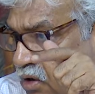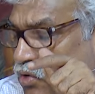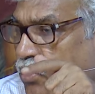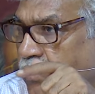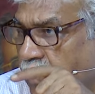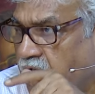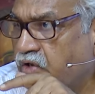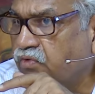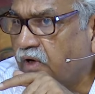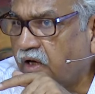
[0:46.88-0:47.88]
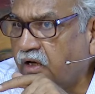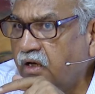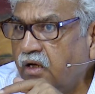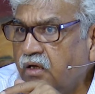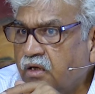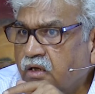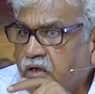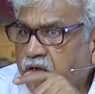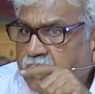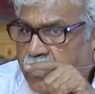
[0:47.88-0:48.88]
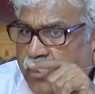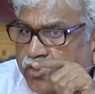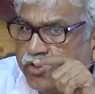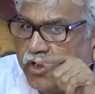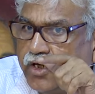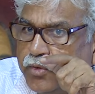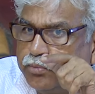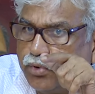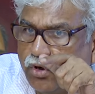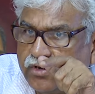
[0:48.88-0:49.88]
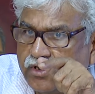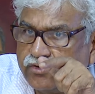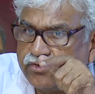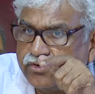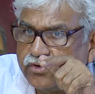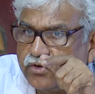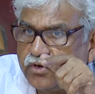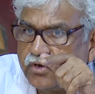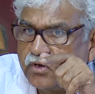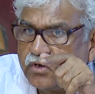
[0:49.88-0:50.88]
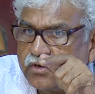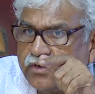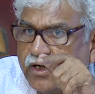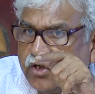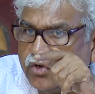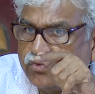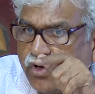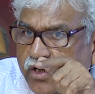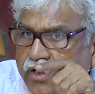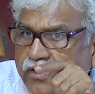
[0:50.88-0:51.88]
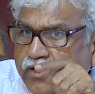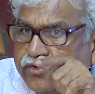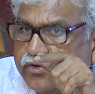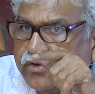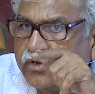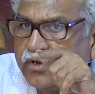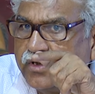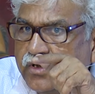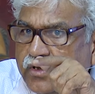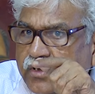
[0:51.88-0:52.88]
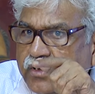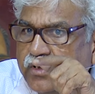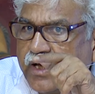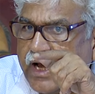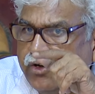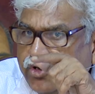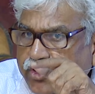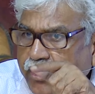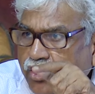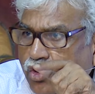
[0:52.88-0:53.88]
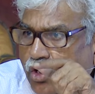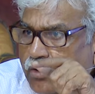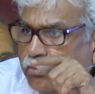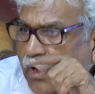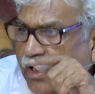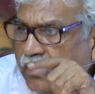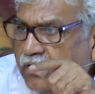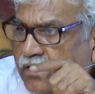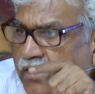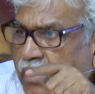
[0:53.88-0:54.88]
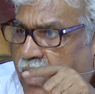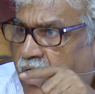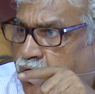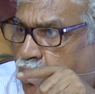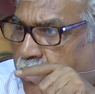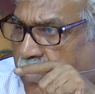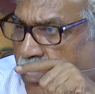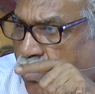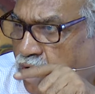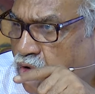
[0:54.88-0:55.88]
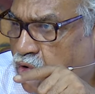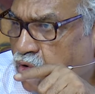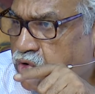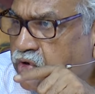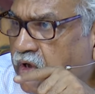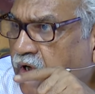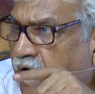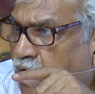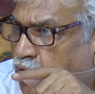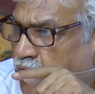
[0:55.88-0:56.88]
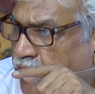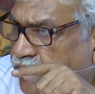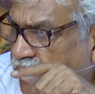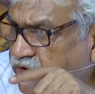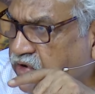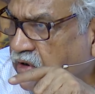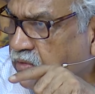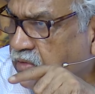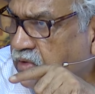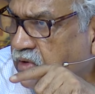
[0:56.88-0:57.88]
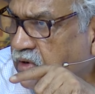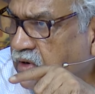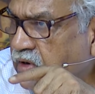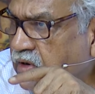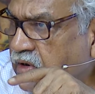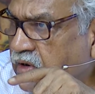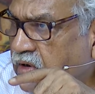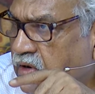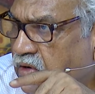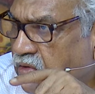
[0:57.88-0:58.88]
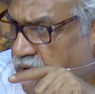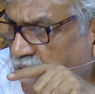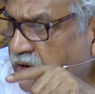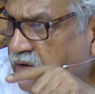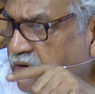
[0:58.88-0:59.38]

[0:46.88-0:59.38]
So that is why there is the importance. That is why this entity called mind had to be introduced into the system. Right?